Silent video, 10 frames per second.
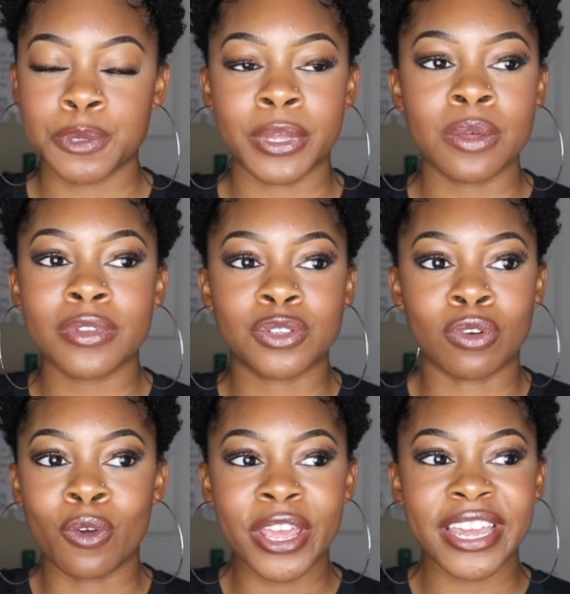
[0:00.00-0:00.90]
but it was
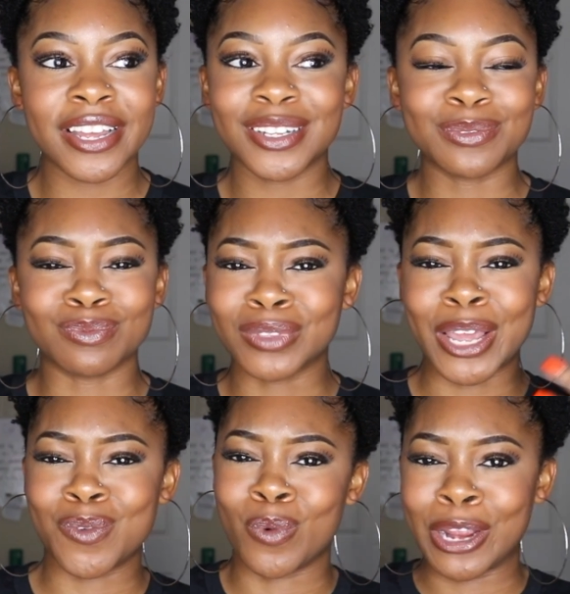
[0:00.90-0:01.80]
growing
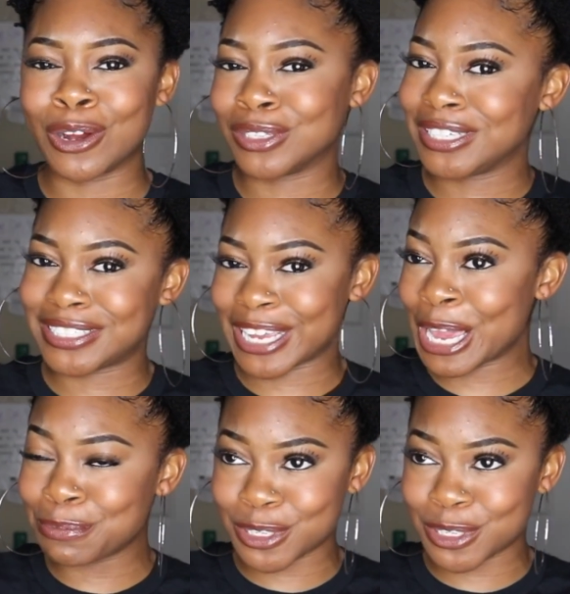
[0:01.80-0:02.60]
like weirdly shaped.